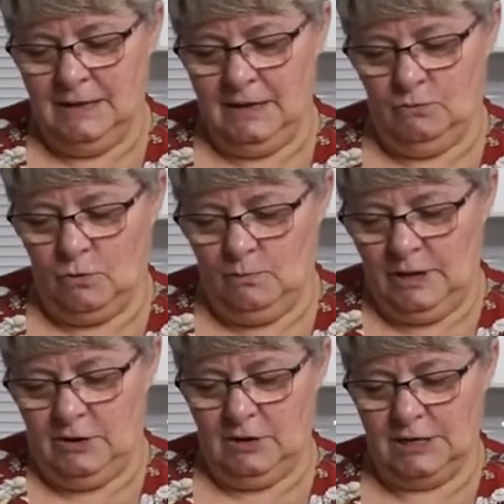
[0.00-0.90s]
it won't be
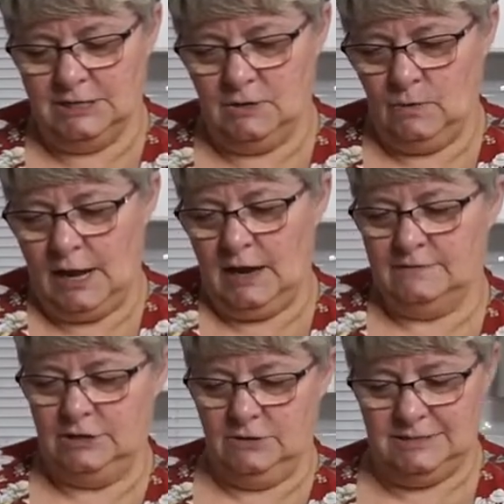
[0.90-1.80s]
long until we
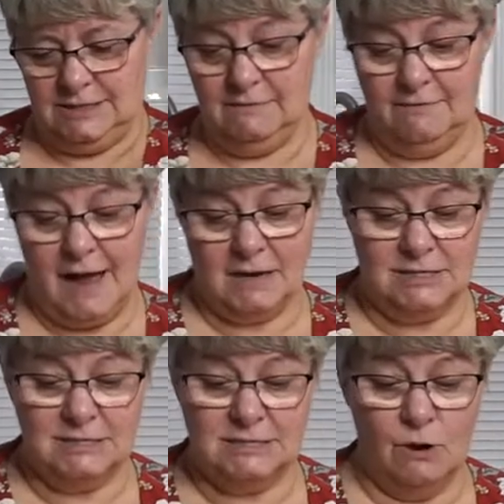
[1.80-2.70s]
have to use it. In fact,
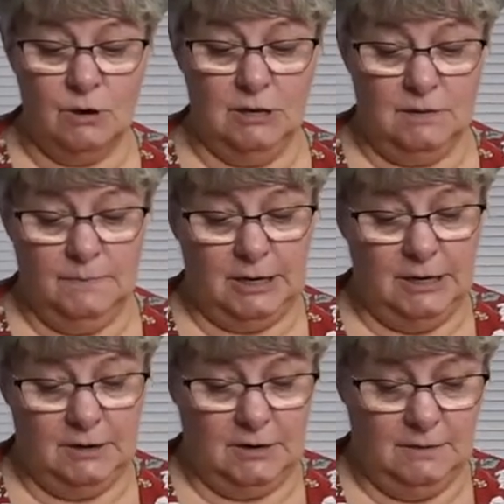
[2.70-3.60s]
it snowed a little bit
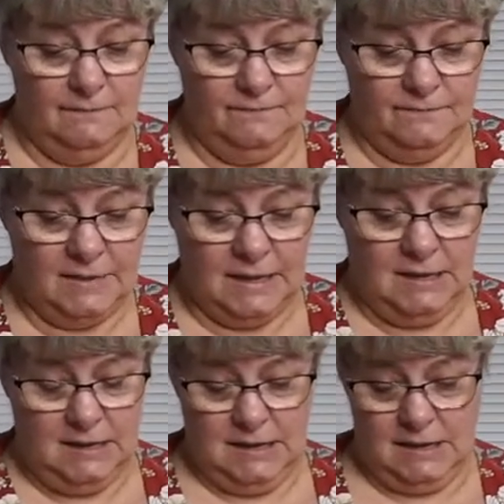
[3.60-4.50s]
here
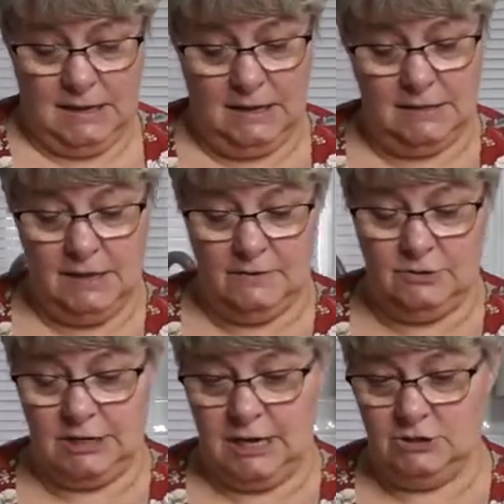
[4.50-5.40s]
uh, the other
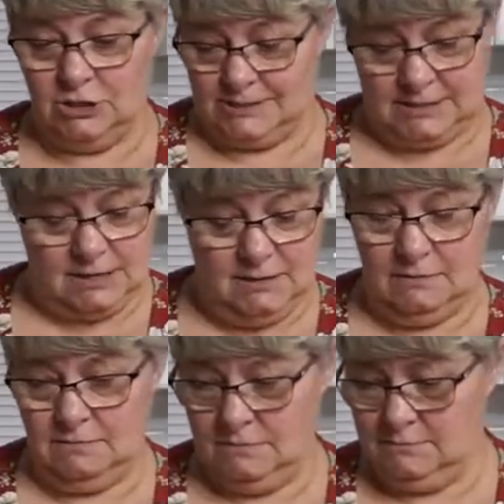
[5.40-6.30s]
day, just
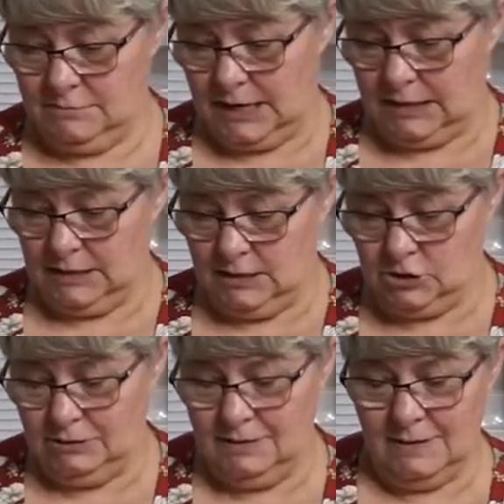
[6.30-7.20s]
like a
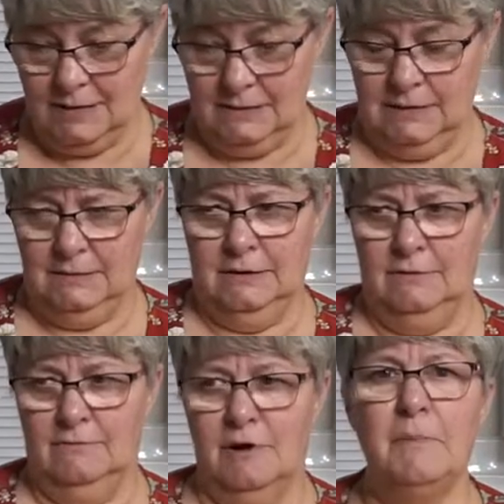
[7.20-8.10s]
little
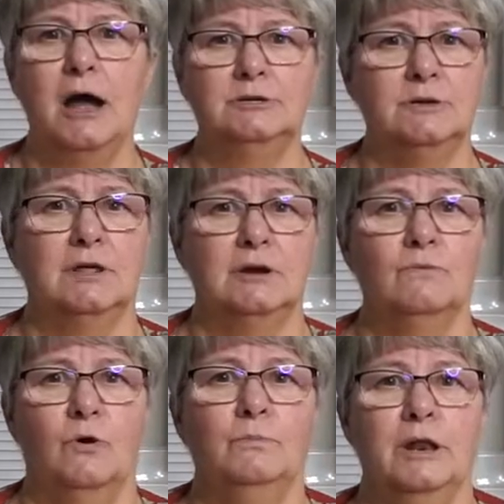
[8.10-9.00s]
reminder that it
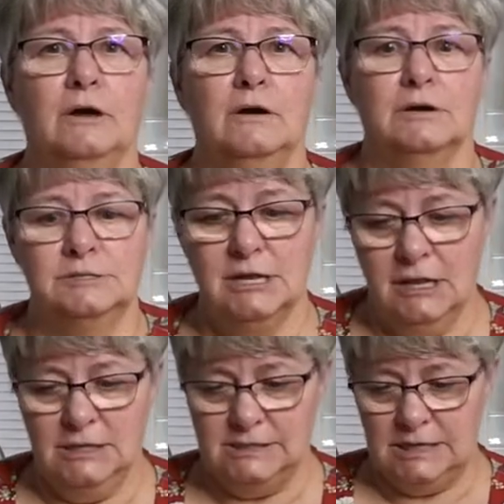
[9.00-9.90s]
won't be long until
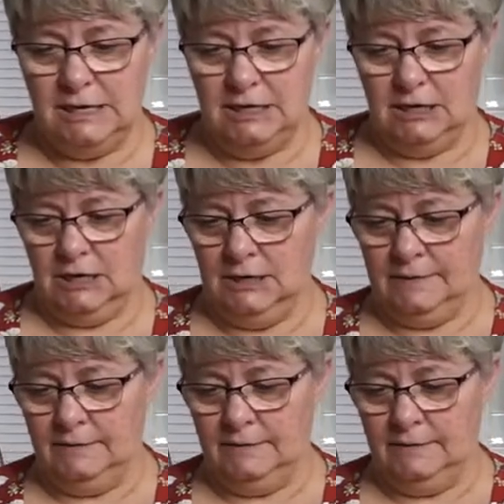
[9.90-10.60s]
it's here.